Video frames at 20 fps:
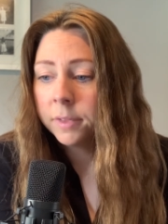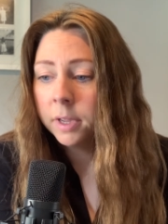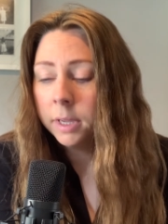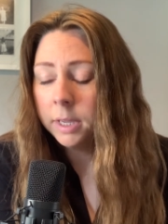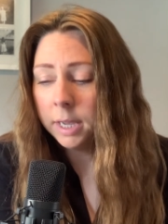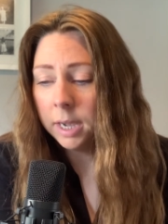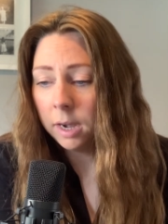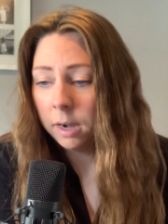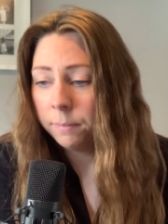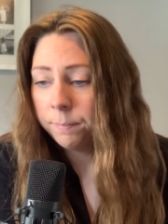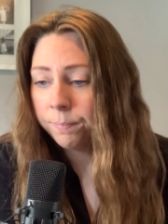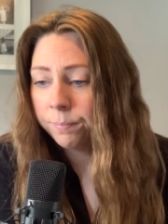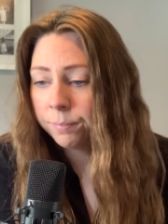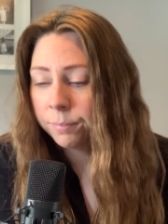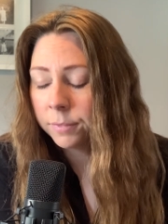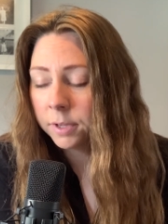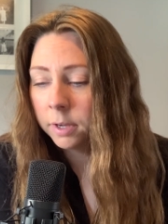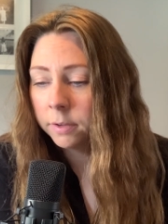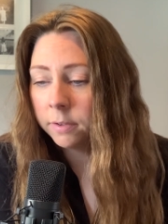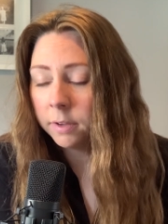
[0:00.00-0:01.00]
yeah.
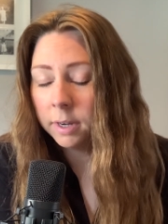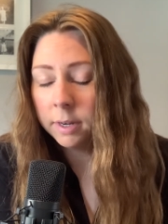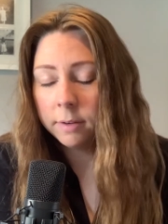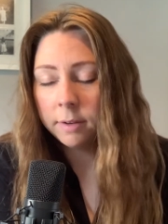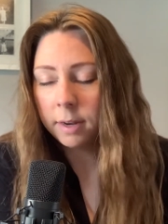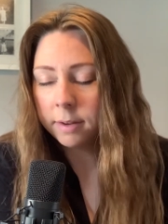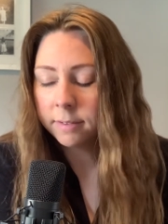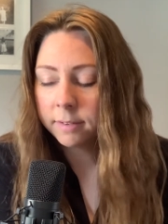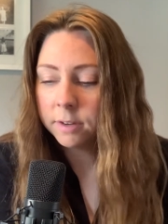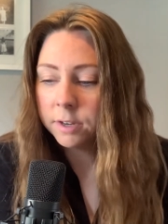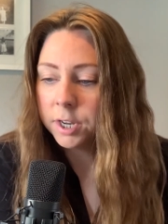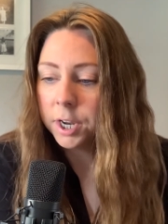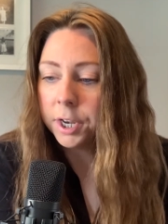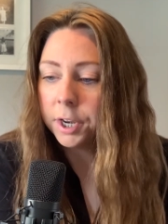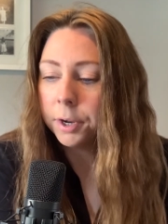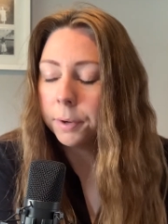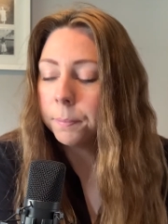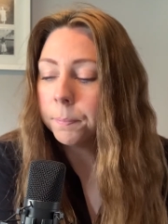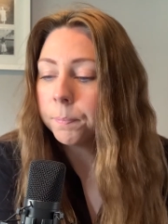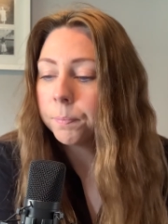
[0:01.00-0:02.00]
So let's
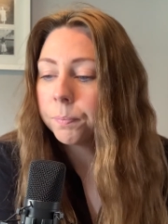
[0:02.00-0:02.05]
continue.